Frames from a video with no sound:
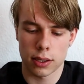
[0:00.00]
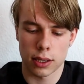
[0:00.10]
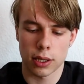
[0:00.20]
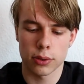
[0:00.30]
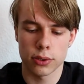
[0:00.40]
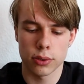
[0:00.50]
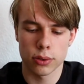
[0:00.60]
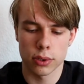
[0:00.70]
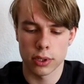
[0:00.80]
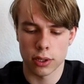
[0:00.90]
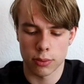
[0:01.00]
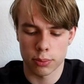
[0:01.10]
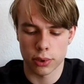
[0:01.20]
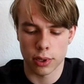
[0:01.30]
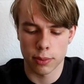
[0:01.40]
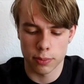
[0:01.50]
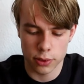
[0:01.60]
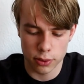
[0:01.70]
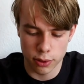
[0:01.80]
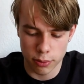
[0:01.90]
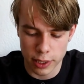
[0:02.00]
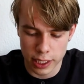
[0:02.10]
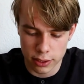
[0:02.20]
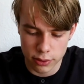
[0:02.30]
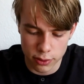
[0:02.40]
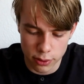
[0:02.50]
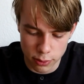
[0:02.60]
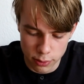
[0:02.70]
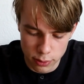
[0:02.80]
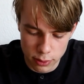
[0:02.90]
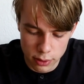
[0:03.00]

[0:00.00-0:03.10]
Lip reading: Now it's usually not a problem to go back to the